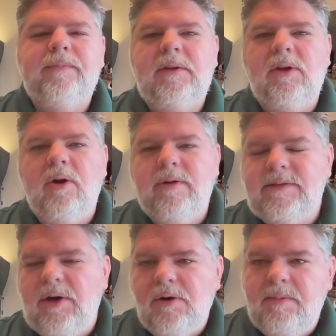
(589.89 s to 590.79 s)

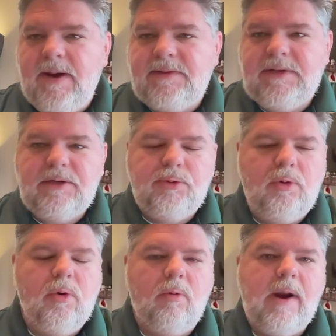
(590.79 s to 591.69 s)
he's talking about
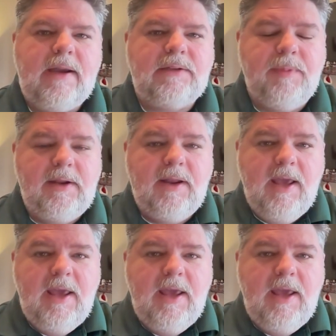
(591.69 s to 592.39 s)
sexual harassment.